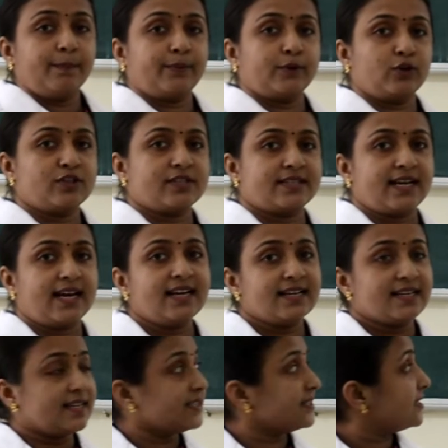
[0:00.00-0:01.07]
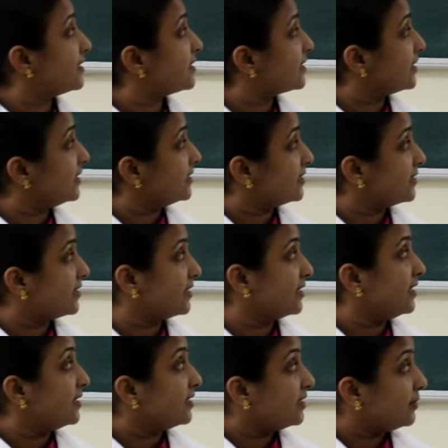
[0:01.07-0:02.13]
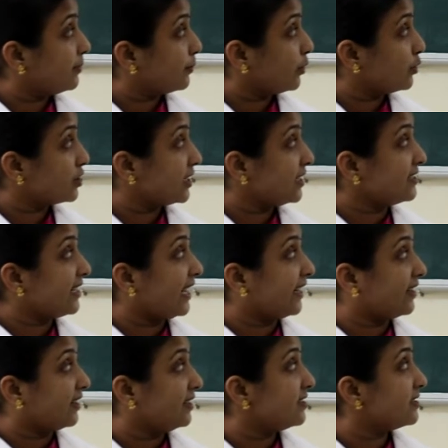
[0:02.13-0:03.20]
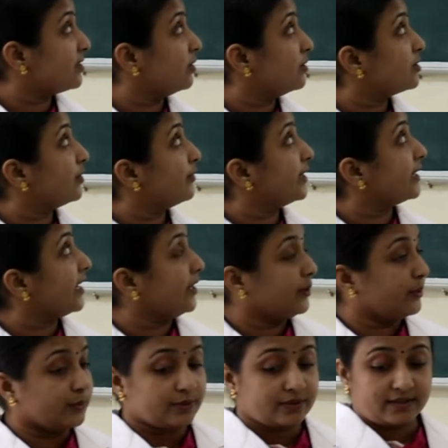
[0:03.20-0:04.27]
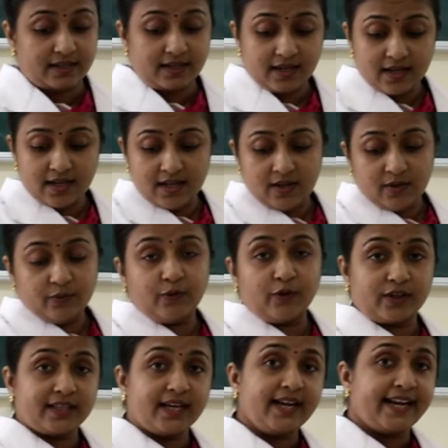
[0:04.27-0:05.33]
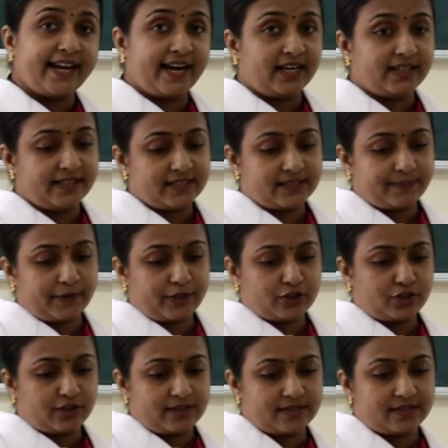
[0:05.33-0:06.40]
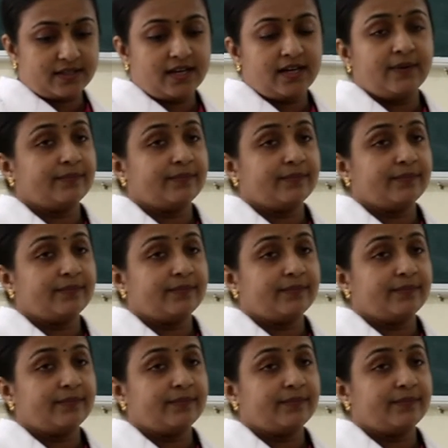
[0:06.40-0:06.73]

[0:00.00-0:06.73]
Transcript: prostacyclines also we can use for the ARDS patients.